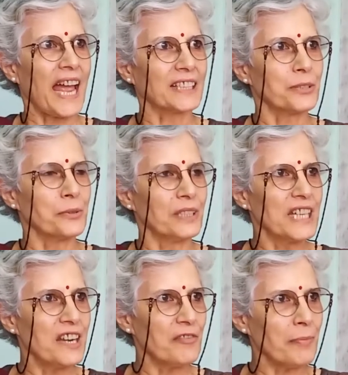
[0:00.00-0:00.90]
had to
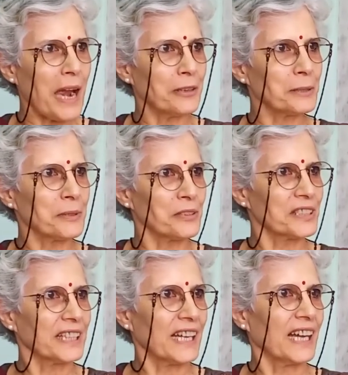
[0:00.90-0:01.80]
leave Paris, because
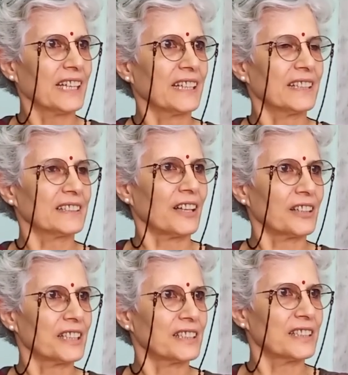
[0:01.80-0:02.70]
then I
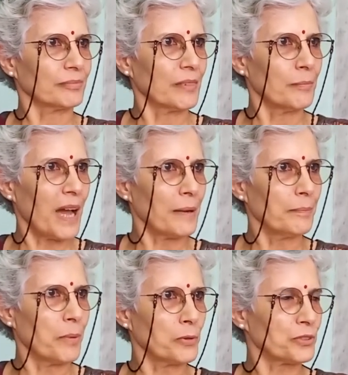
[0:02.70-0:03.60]
started my
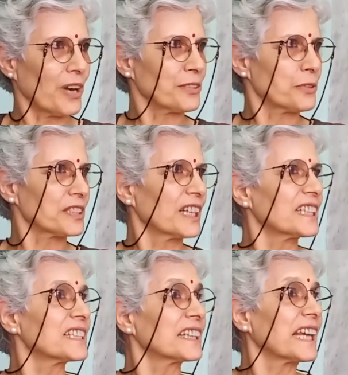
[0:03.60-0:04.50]
postgraduate
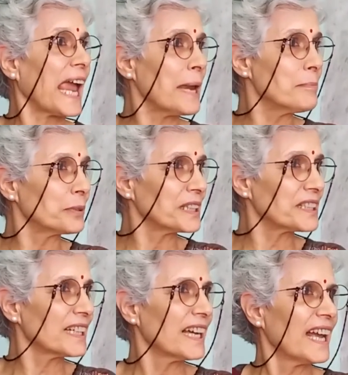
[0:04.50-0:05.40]
studies at
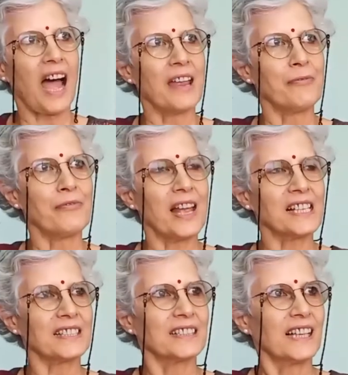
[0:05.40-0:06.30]
Cambridge, I
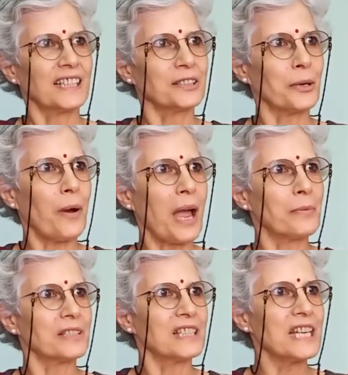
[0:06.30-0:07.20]
felt as though I
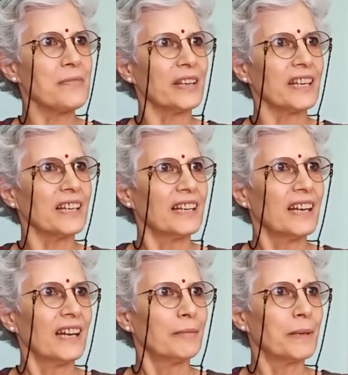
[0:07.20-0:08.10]
was leaving
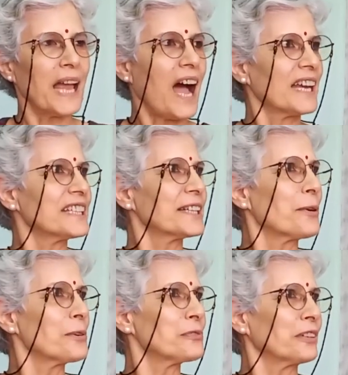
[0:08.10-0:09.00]
behind an
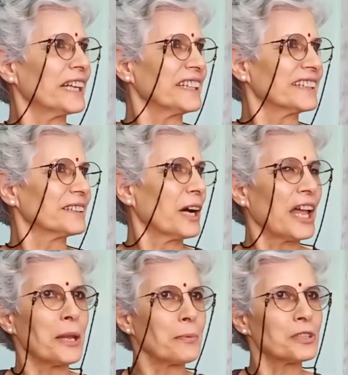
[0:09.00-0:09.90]
old friend.
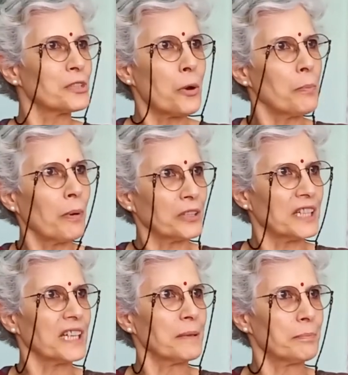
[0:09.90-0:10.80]
And it was
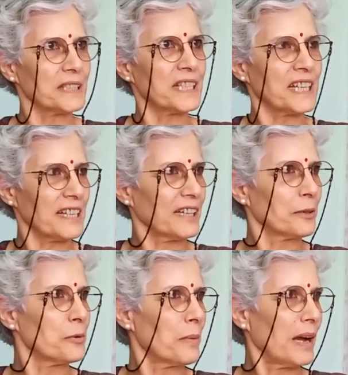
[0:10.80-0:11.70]
nobody in particular
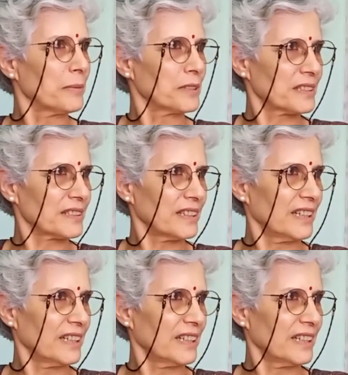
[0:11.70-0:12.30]
who I was,